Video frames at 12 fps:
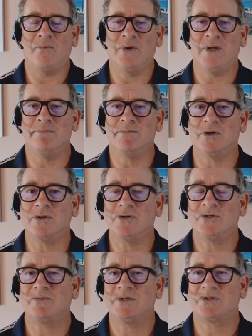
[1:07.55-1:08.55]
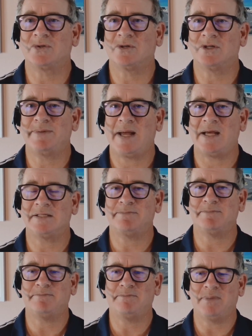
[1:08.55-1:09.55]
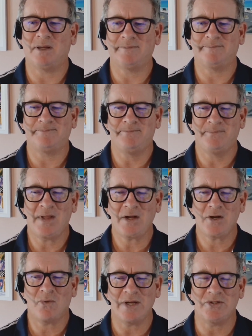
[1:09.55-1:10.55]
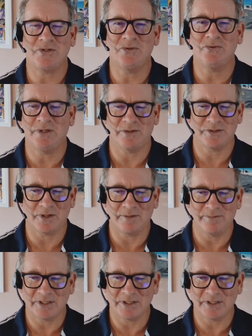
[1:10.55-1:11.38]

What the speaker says: We merged with Sourcepass not quite 2 years ago.